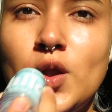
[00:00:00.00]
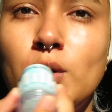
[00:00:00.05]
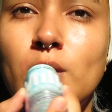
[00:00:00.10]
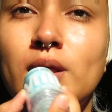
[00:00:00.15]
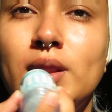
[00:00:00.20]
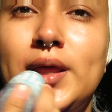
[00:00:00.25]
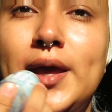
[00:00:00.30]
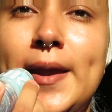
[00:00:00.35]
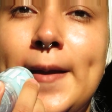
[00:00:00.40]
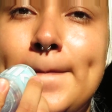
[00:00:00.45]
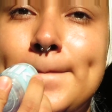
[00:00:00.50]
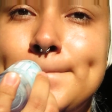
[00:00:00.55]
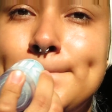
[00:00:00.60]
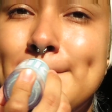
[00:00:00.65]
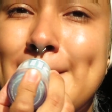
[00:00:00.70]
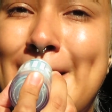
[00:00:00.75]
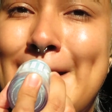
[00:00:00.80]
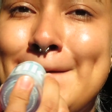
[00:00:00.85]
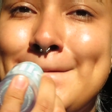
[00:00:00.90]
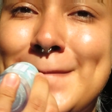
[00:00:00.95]
or like
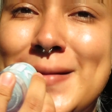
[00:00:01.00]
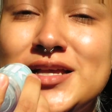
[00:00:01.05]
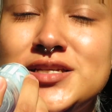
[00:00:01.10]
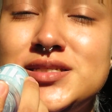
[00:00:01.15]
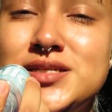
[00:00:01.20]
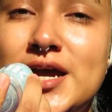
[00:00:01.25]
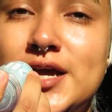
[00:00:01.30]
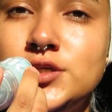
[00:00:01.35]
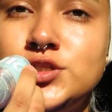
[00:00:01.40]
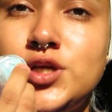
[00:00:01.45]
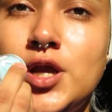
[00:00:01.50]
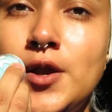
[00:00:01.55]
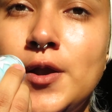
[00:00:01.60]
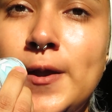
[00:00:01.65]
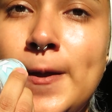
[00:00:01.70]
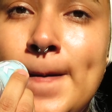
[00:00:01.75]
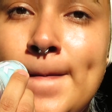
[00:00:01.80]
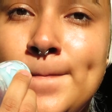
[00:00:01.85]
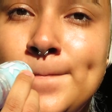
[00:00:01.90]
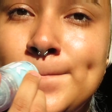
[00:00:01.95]
my mustache
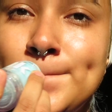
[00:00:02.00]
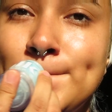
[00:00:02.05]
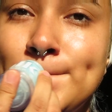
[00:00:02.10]
area.